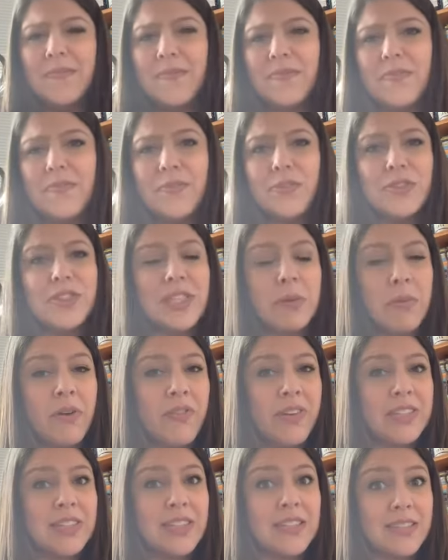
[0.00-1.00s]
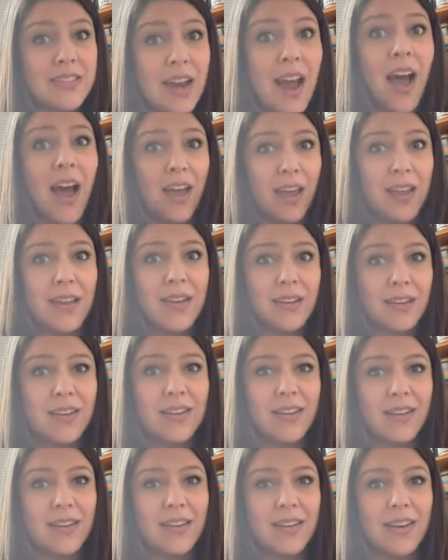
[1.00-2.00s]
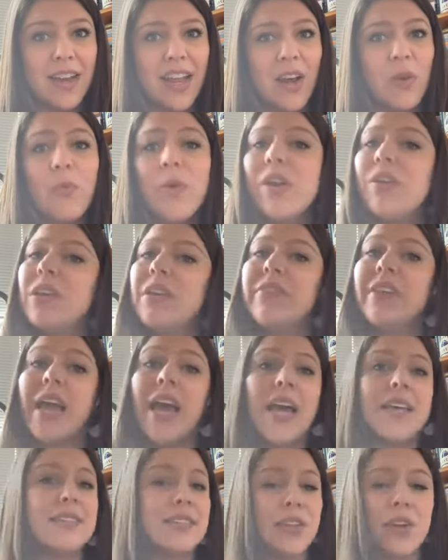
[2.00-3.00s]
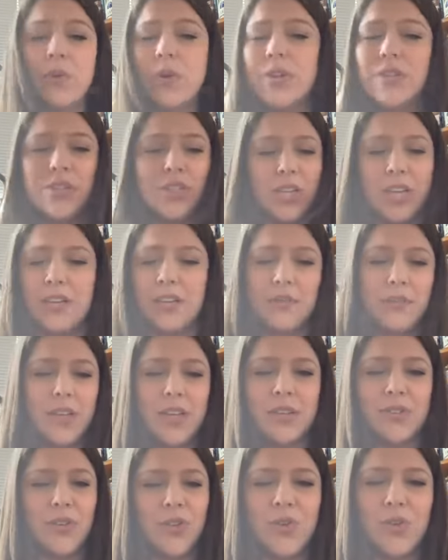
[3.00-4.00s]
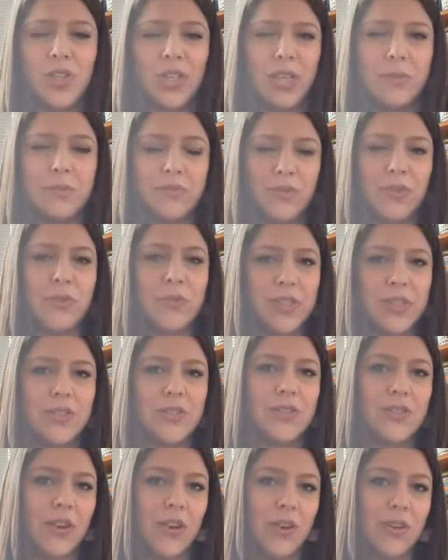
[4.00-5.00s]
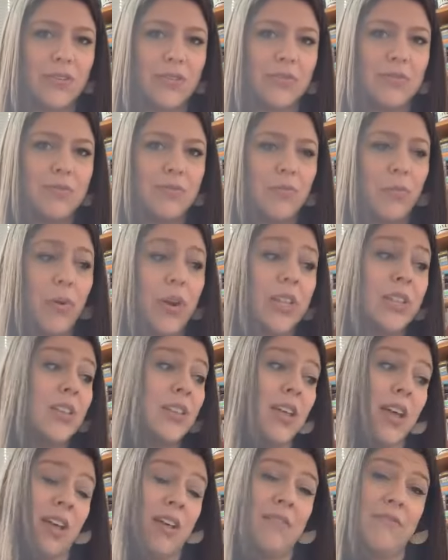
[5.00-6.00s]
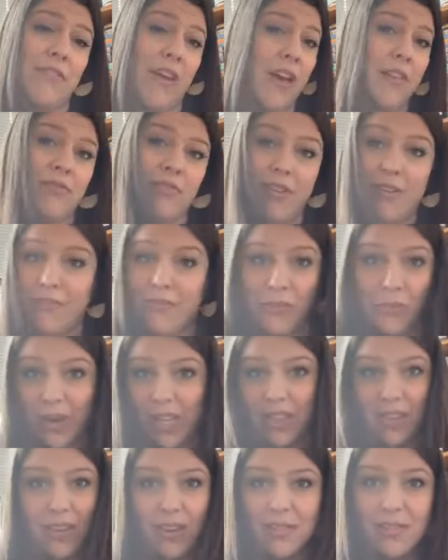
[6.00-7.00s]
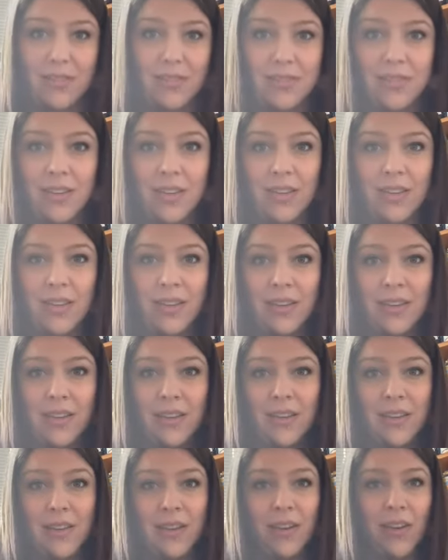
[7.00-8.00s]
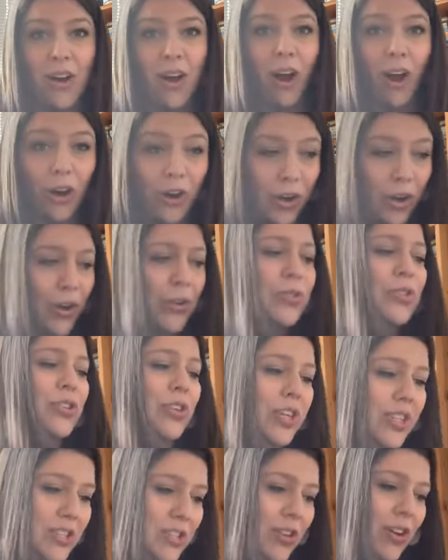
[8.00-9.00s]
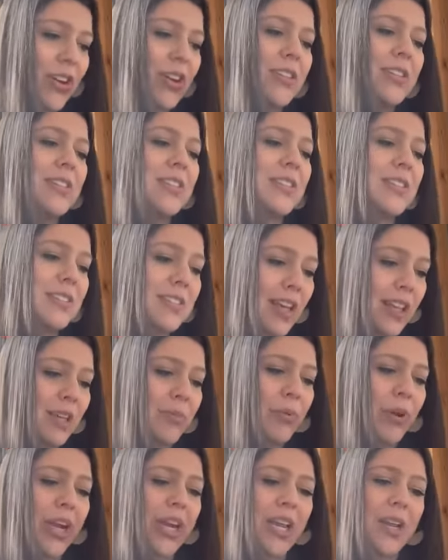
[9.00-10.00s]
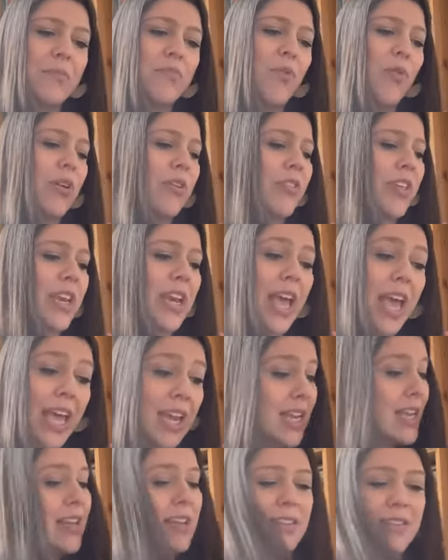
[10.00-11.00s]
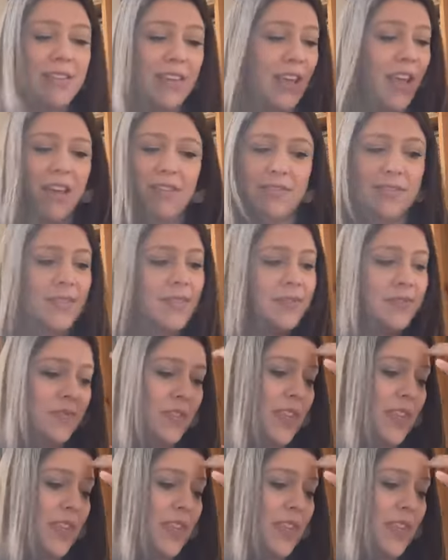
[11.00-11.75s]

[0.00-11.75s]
for some of us, it's not. And we don't even ask the question internally before we just start putting the love out there for weight loss. Our culture has taught us to celebrate it more than anything else.